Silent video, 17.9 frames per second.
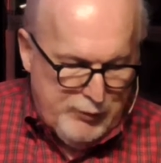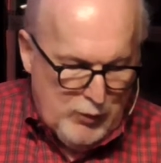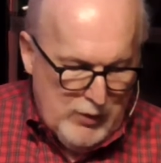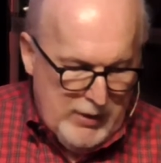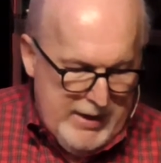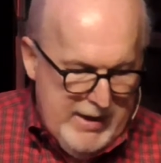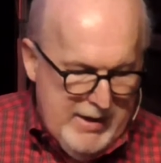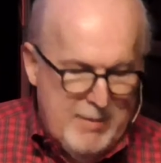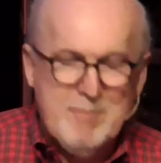
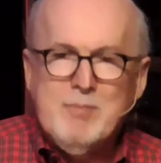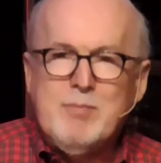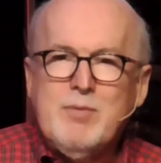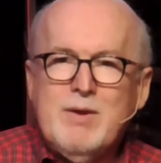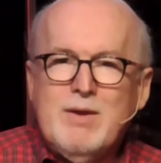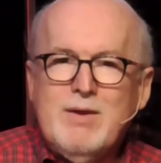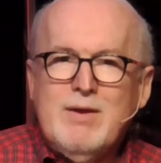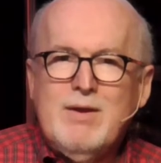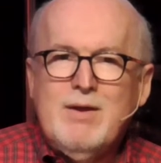for him,
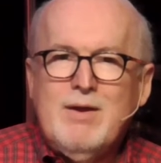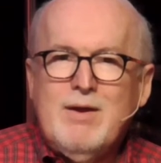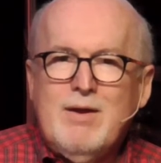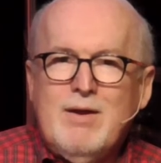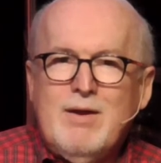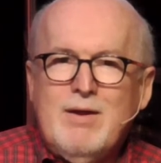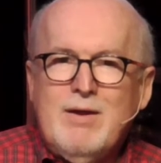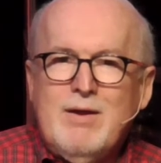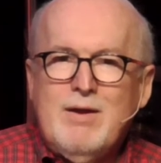
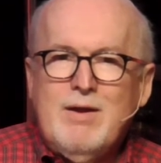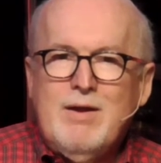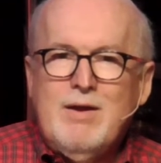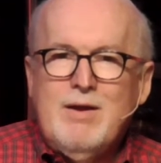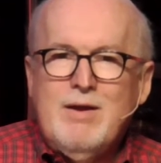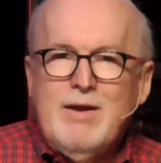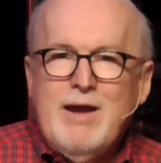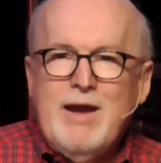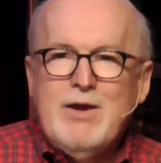
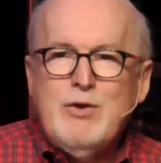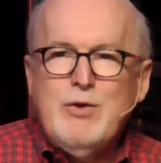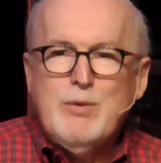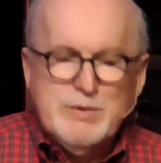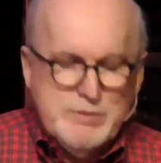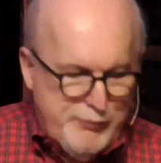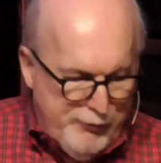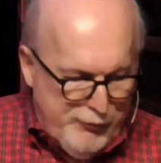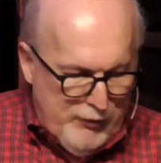and
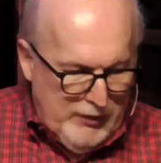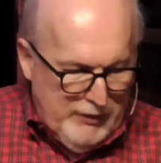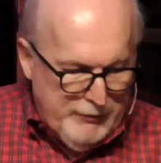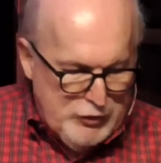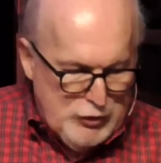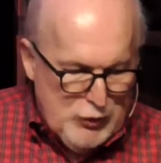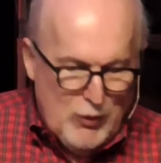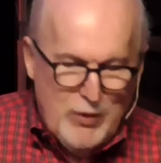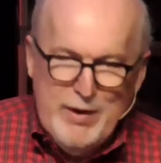who is full
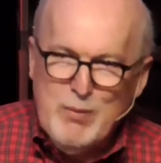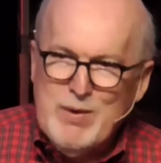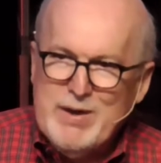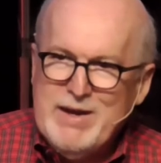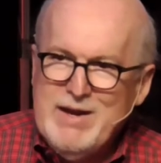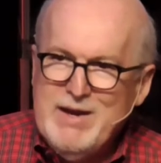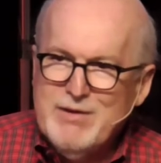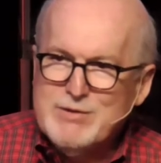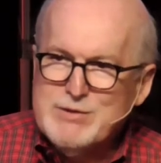of joy when
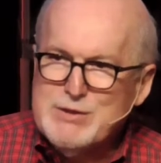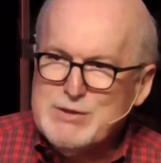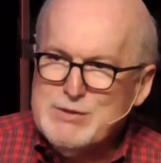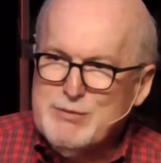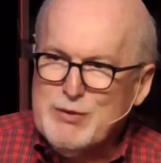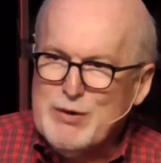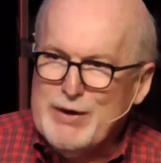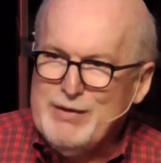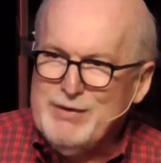he hears his
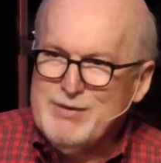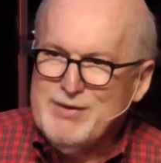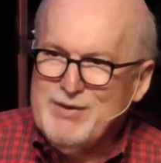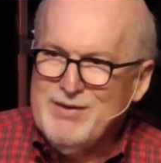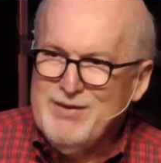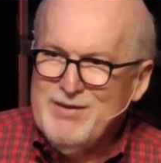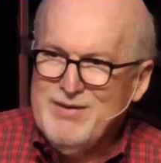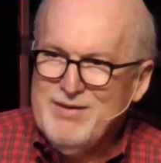voice.